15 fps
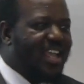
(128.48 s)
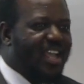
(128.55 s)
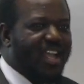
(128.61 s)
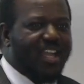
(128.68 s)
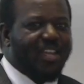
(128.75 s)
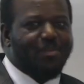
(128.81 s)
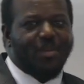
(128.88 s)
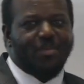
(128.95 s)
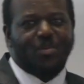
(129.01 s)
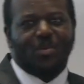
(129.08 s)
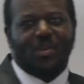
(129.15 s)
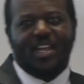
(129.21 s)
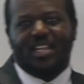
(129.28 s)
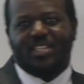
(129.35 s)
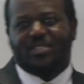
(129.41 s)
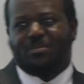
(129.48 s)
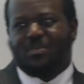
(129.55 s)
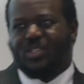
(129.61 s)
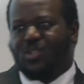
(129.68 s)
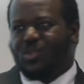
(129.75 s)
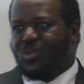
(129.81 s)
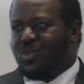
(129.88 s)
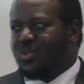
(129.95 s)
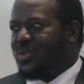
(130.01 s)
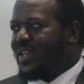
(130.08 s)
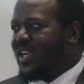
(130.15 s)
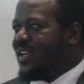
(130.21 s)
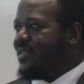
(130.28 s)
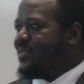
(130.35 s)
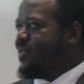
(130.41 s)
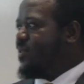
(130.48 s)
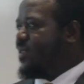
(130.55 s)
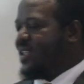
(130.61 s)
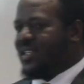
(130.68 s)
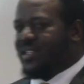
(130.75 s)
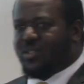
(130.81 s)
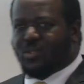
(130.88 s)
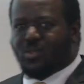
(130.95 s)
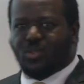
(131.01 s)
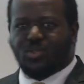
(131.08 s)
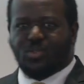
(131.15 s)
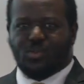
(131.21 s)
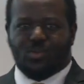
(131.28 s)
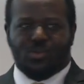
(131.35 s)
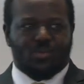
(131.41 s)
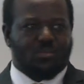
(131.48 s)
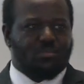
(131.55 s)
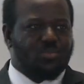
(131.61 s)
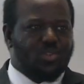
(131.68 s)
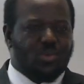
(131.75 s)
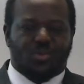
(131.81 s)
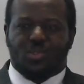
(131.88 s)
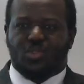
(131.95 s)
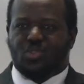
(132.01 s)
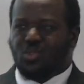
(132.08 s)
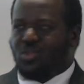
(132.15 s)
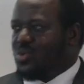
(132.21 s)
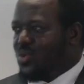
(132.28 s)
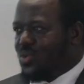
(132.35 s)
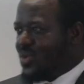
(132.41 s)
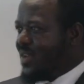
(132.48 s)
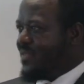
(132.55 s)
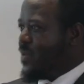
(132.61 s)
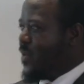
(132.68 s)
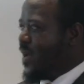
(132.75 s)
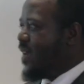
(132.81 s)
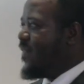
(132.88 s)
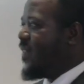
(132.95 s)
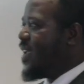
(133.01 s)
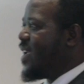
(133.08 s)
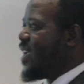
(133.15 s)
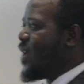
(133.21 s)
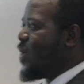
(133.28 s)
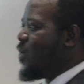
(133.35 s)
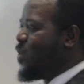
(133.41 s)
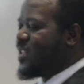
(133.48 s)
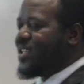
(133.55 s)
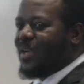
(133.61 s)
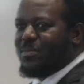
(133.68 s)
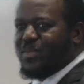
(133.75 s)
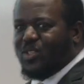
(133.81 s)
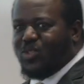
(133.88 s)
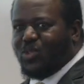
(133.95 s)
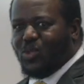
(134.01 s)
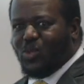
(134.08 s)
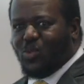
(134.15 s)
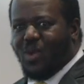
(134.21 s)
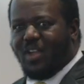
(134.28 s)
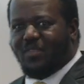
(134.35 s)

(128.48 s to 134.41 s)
And people would ask me, you go to California, you go to Toronto, you go to everywhere. What's happening to you? Why